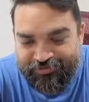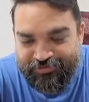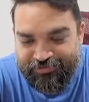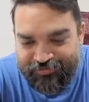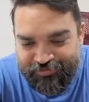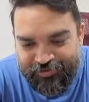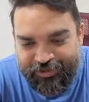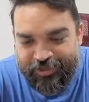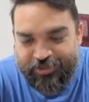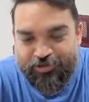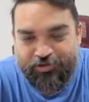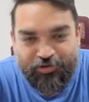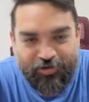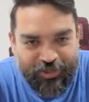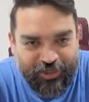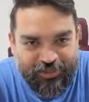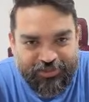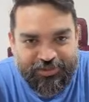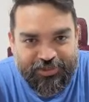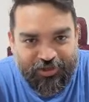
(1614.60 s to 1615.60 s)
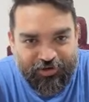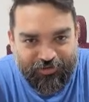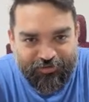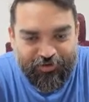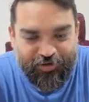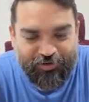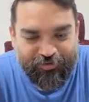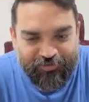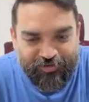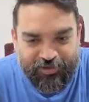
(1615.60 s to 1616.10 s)
XO takes care of all of
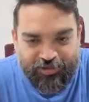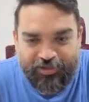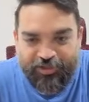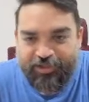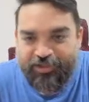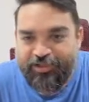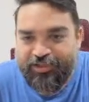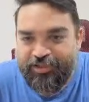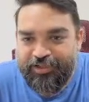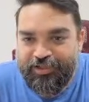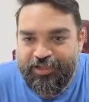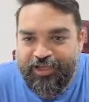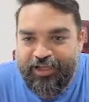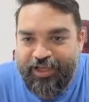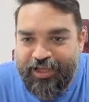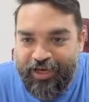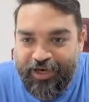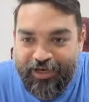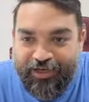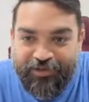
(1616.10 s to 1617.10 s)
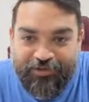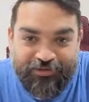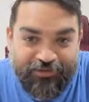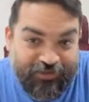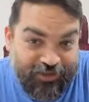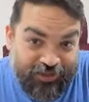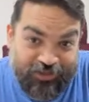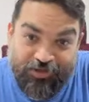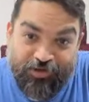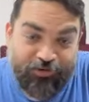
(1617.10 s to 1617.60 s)
it. And that's
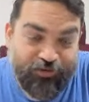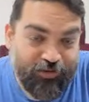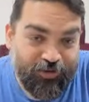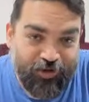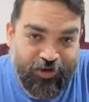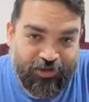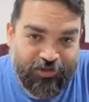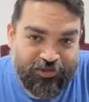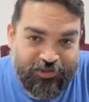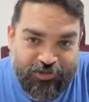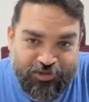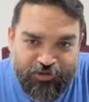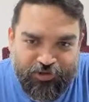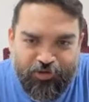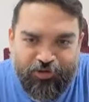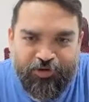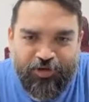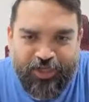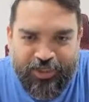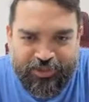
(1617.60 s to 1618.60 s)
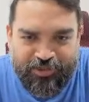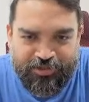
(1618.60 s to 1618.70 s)
how you launch your own agents.